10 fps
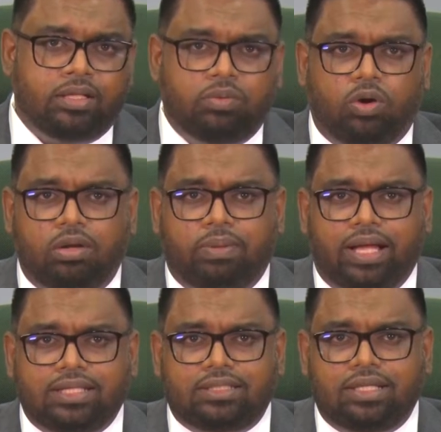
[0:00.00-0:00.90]
The World
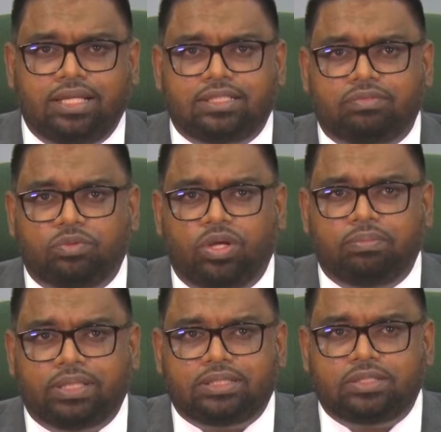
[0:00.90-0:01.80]
Bank's Ease of
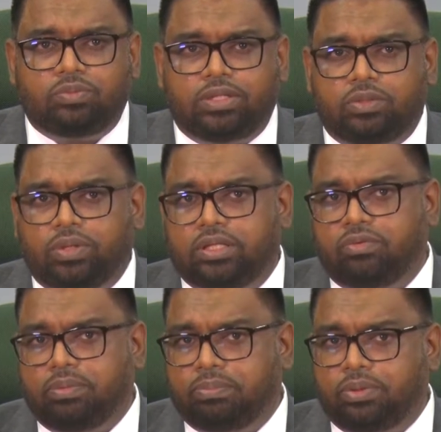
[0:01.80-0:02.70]
Doing Business 2020
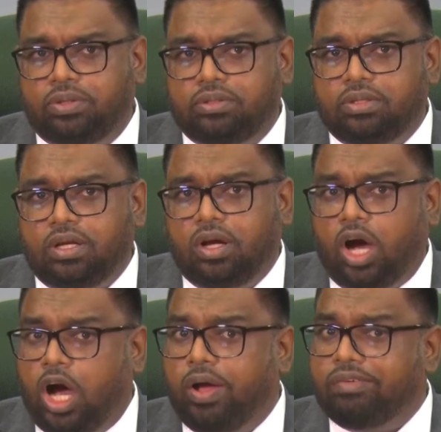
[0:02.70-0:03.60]
report,
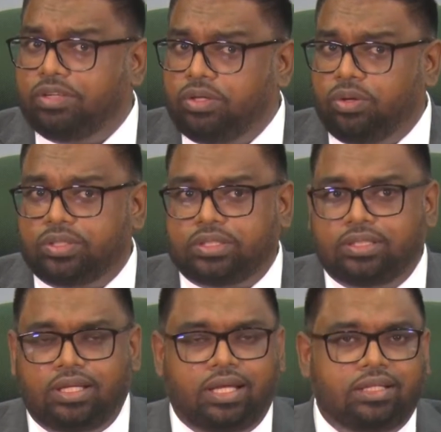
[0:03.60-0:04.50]
however,
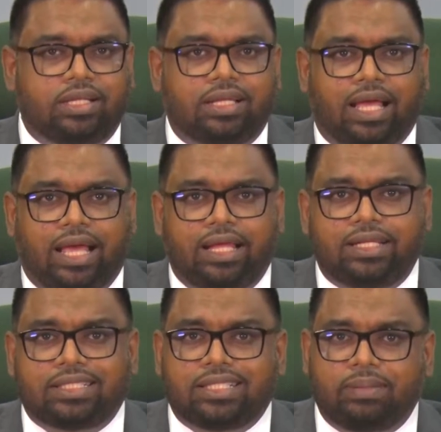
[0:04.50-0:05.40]
notes that
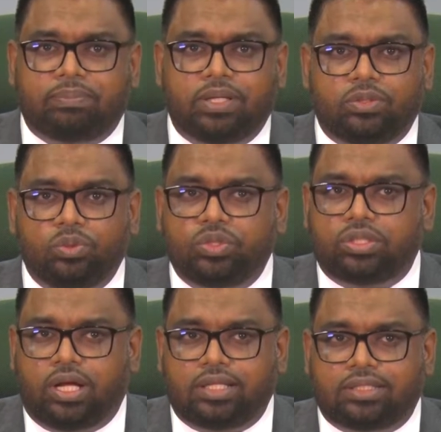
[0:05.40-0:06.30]
Guyana slipped two
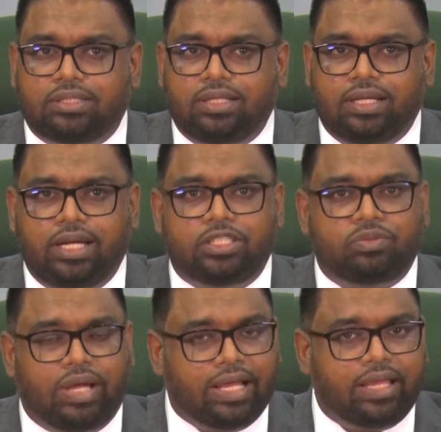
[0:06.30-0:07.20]
slots in its
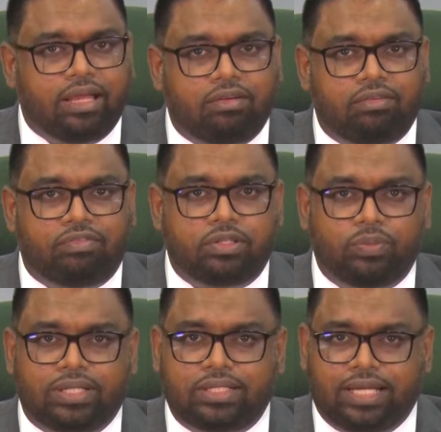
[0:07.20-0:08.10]
ranking for
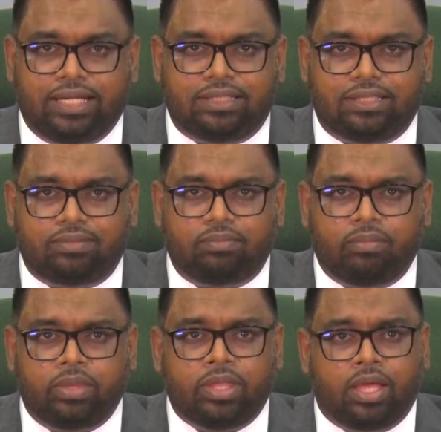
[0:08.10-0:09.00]
2019
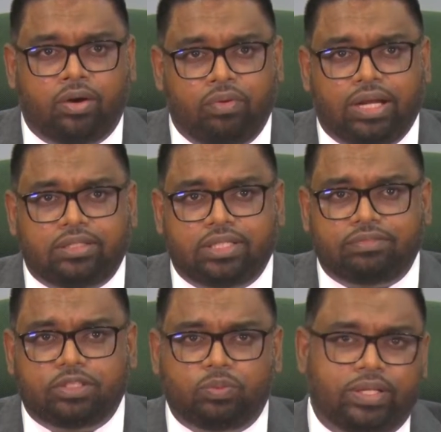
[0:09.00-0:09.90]

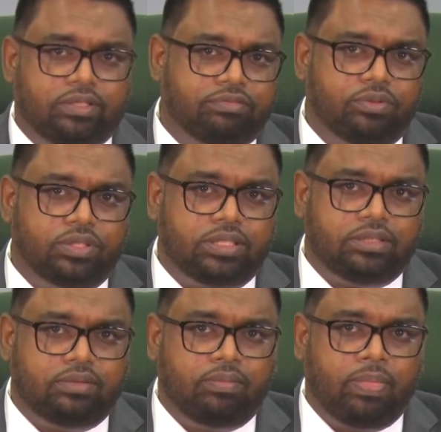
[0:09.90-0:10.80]
relative to 2014.